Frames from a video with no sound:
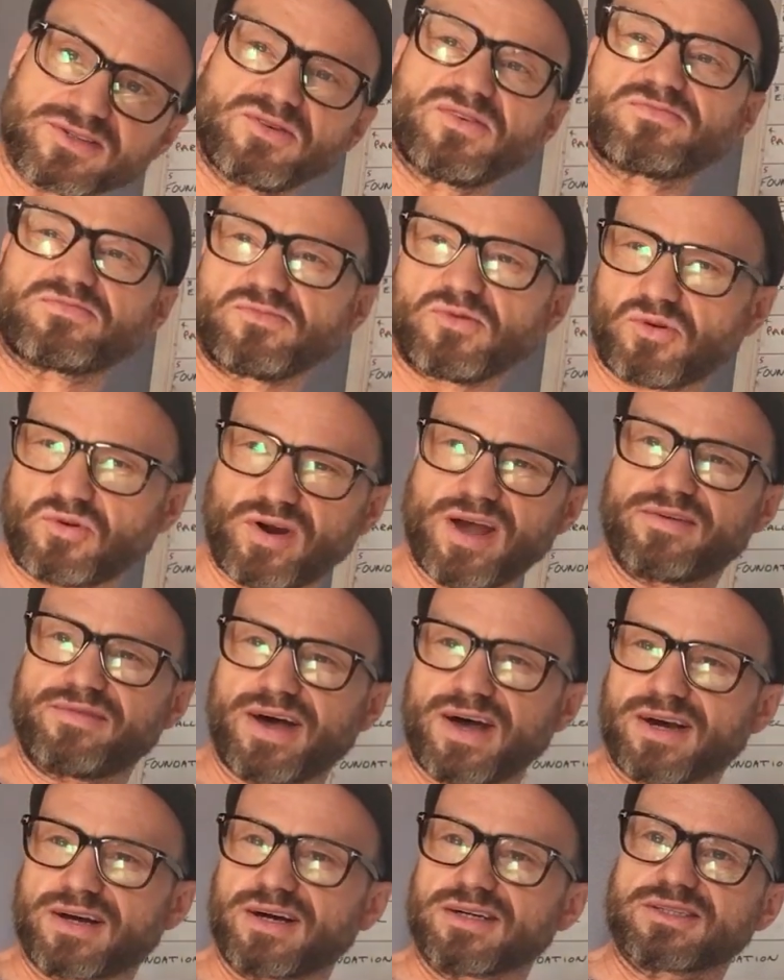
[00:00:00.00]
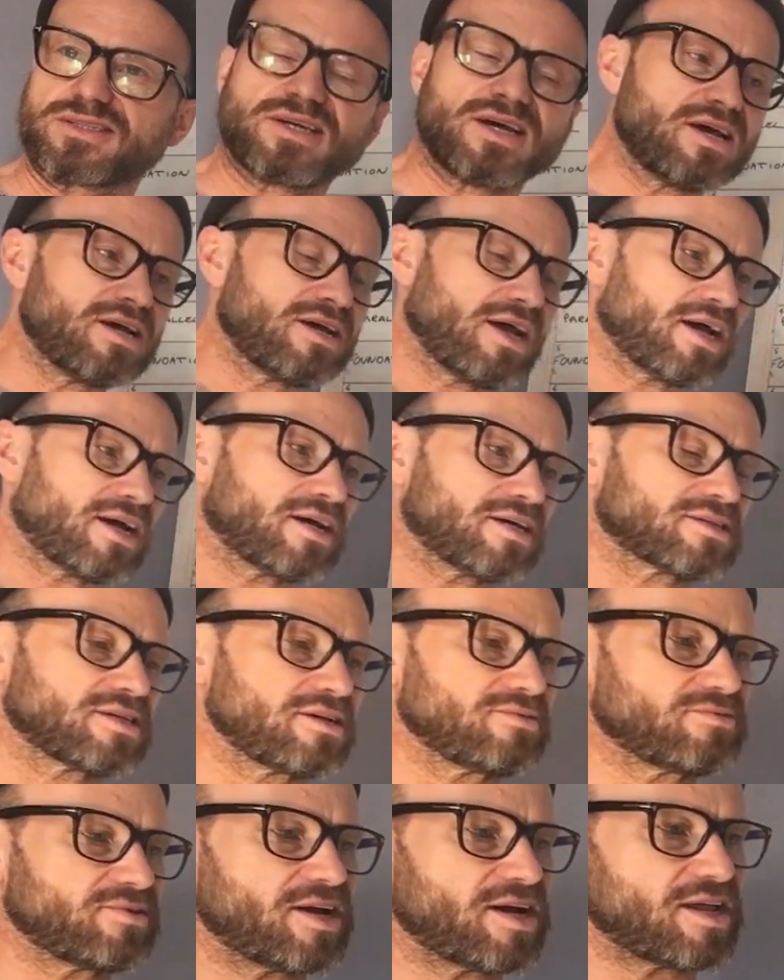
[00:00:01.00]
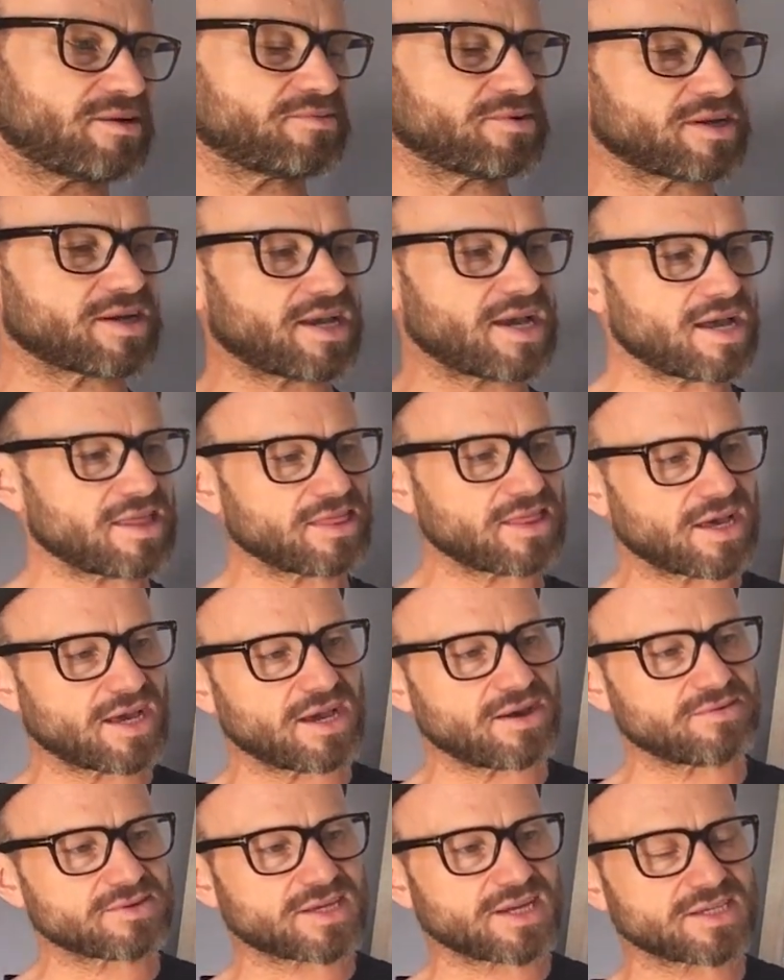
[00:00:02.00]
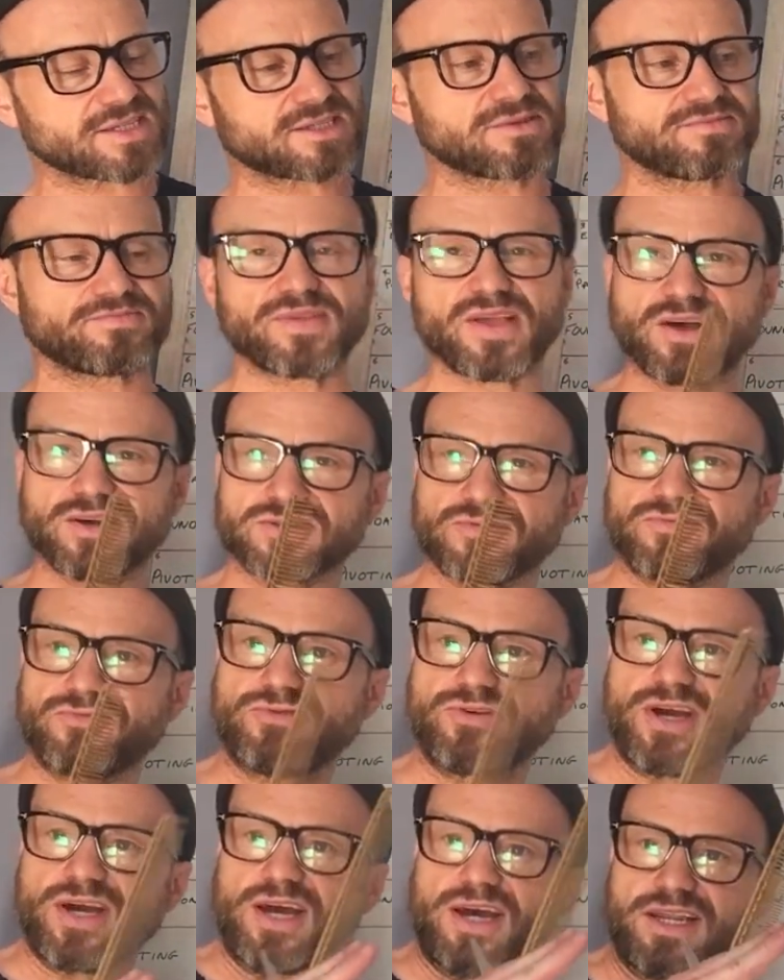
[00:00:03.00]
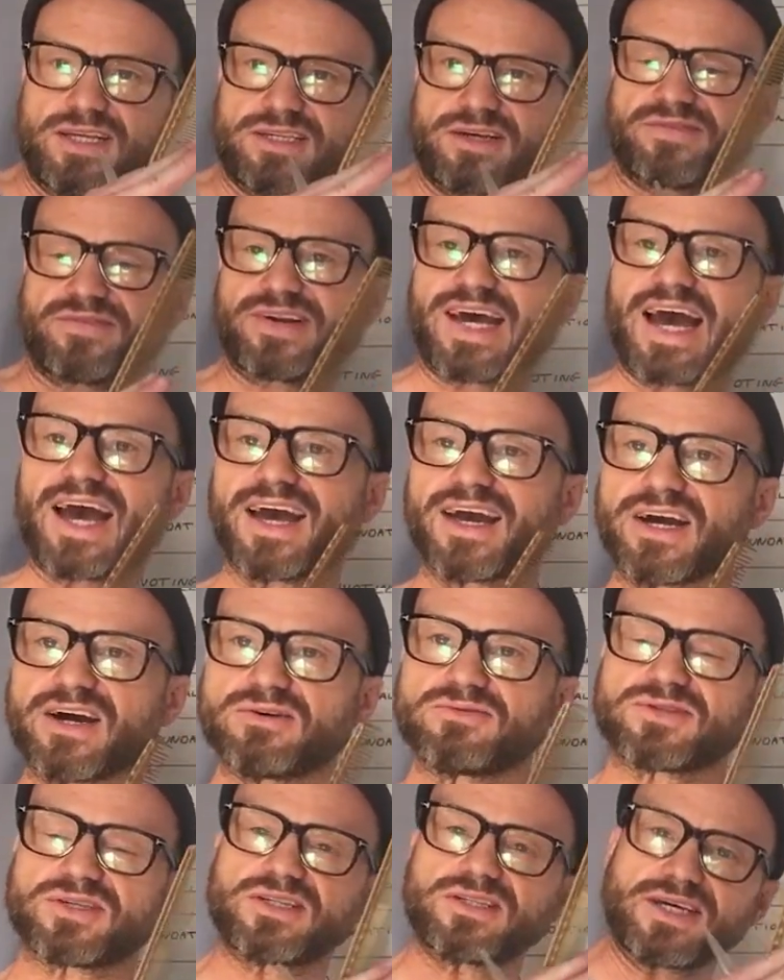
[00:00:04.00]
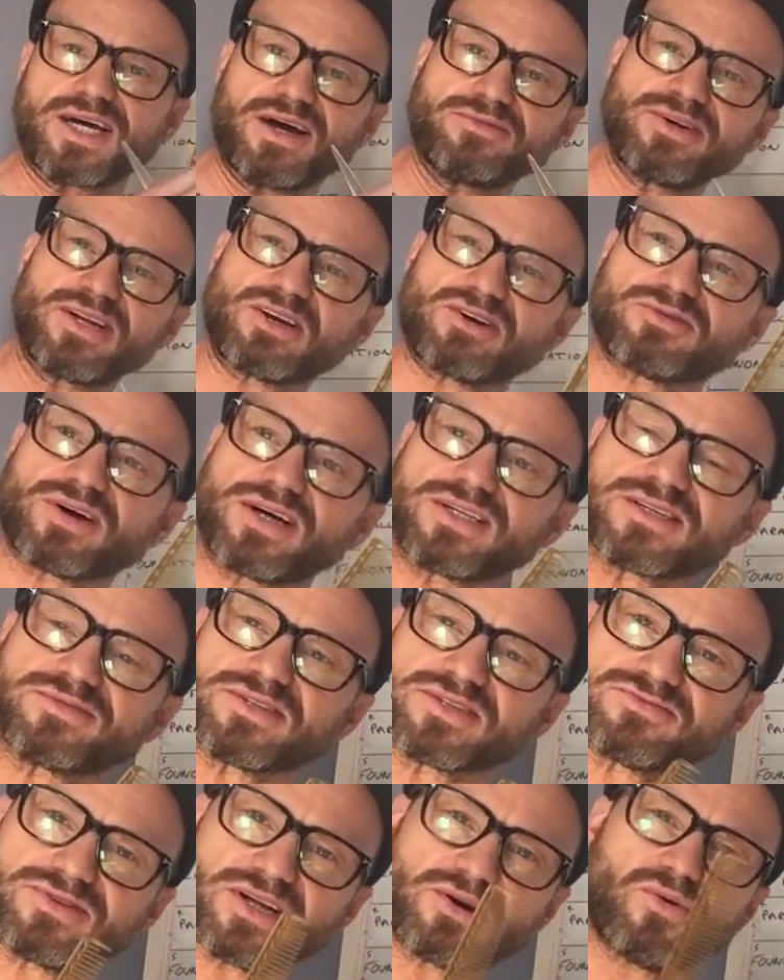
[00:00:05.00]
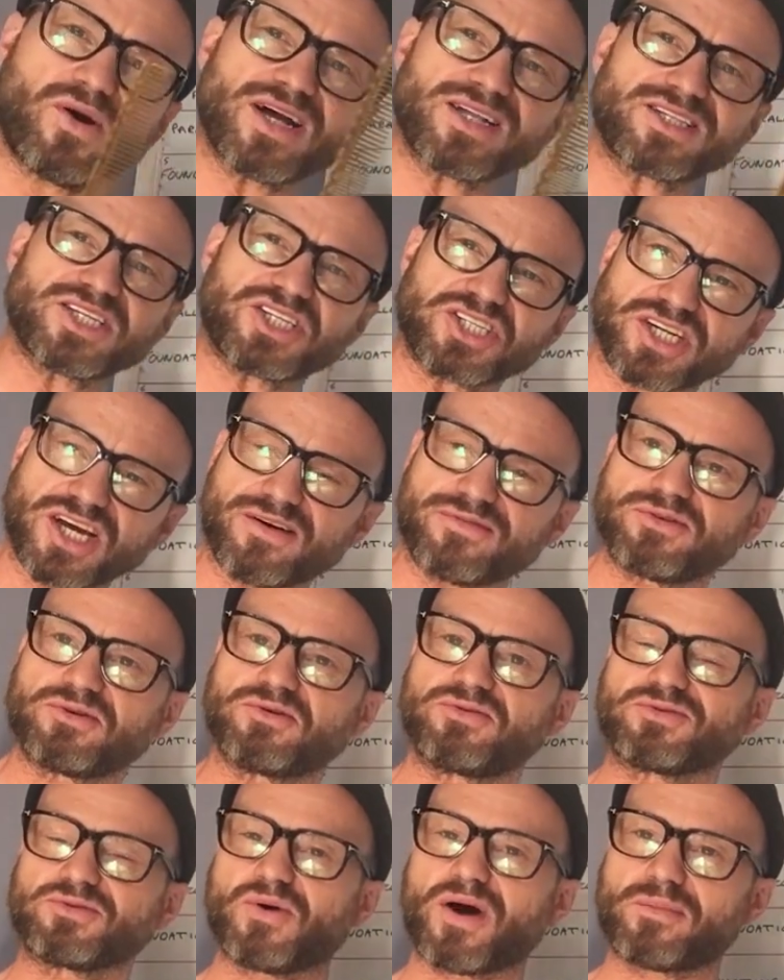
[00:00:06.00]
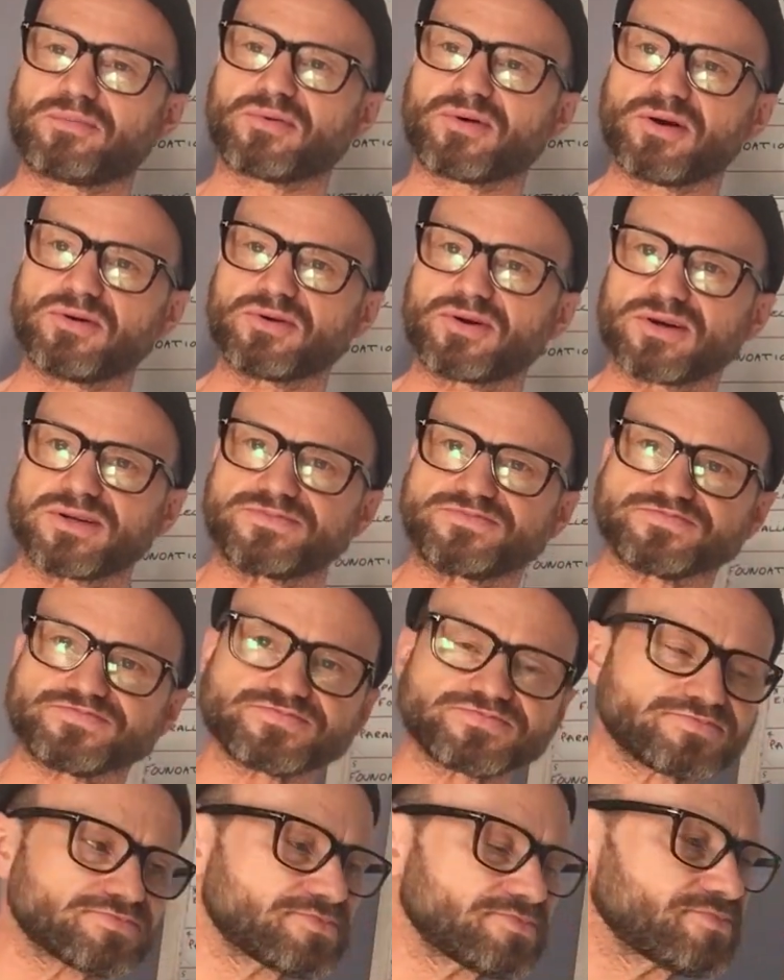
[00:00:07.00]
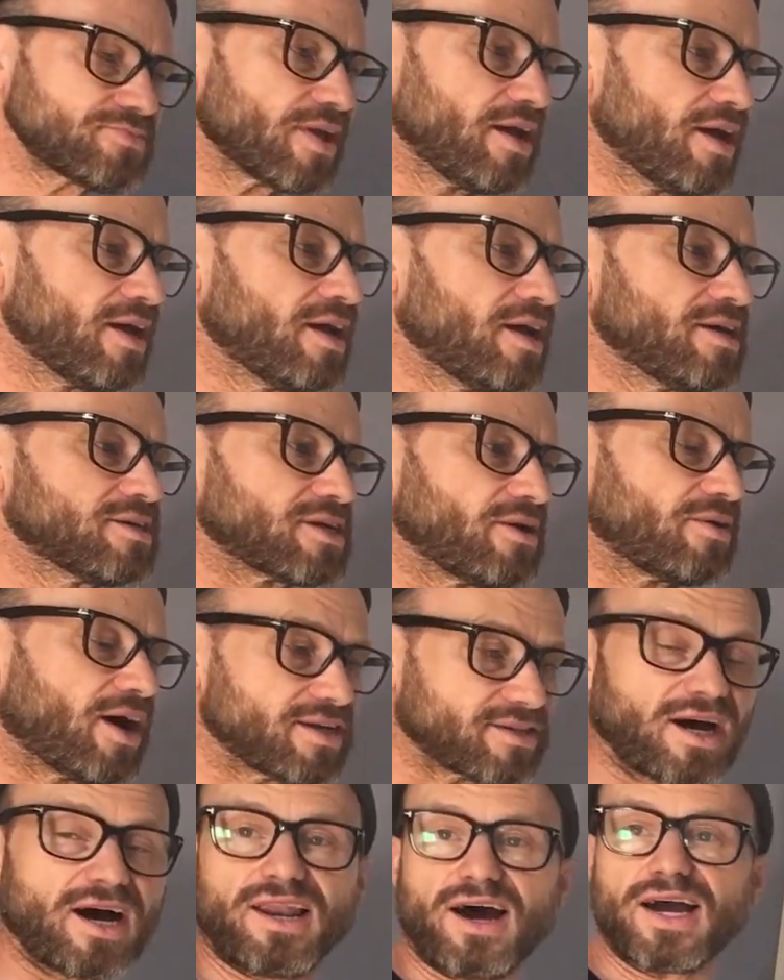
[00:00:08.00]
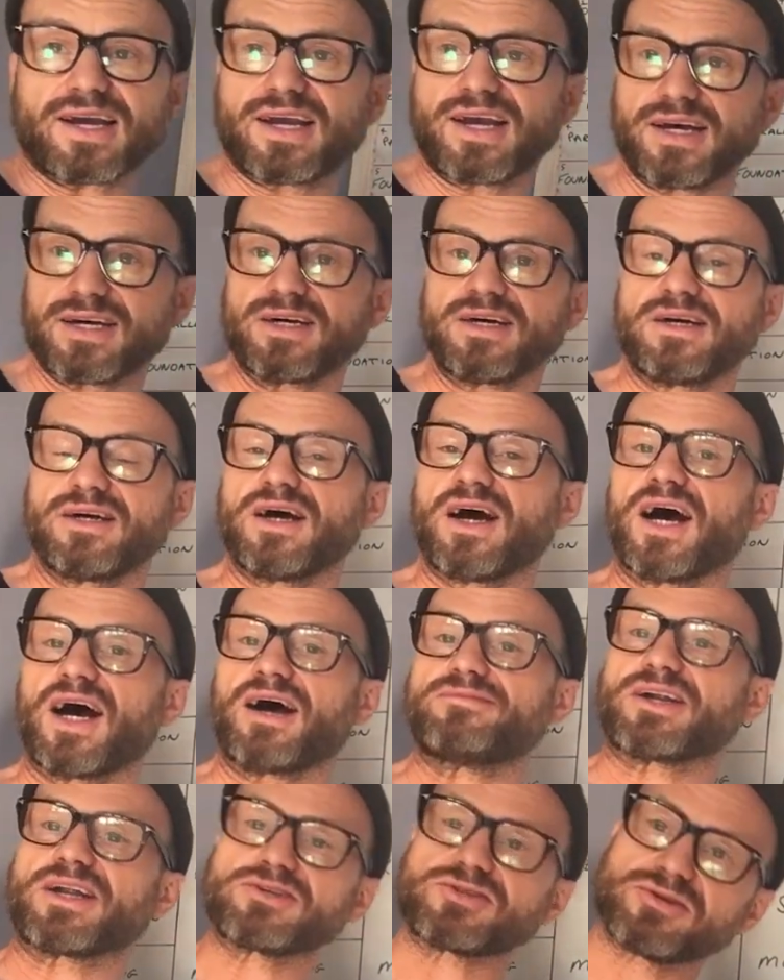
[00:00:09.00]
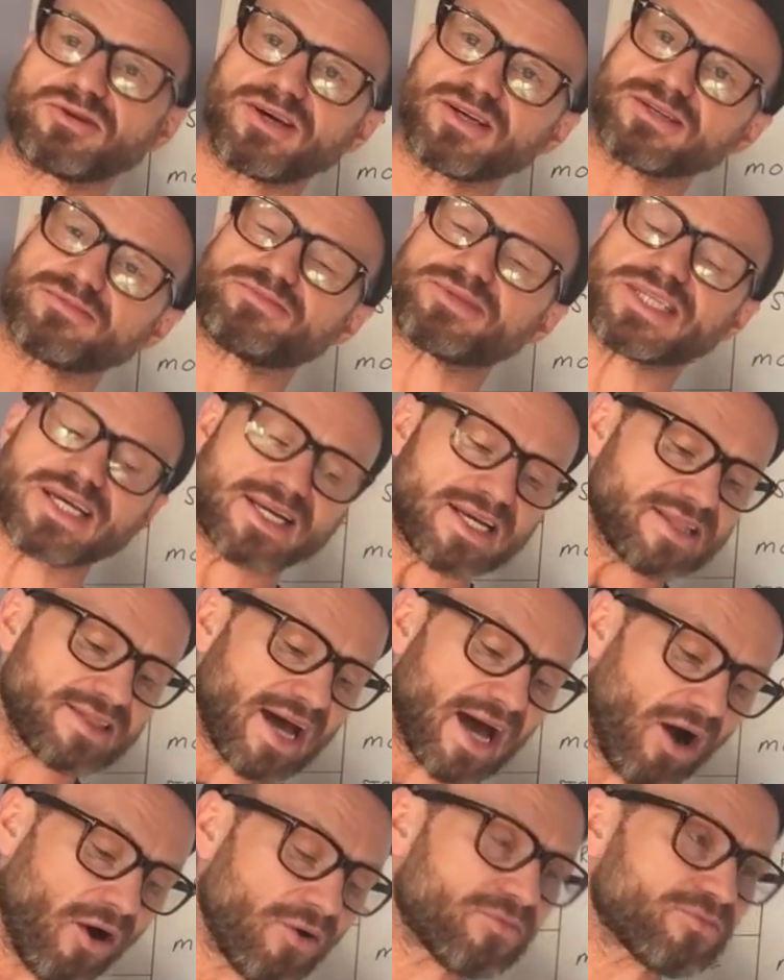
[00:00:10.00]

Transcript: sort of more creative haircuts that you really want to get in there and get some really different angles in there, really create something that's really quite disheveled and quite broken. So I like it. I don't do it particularly that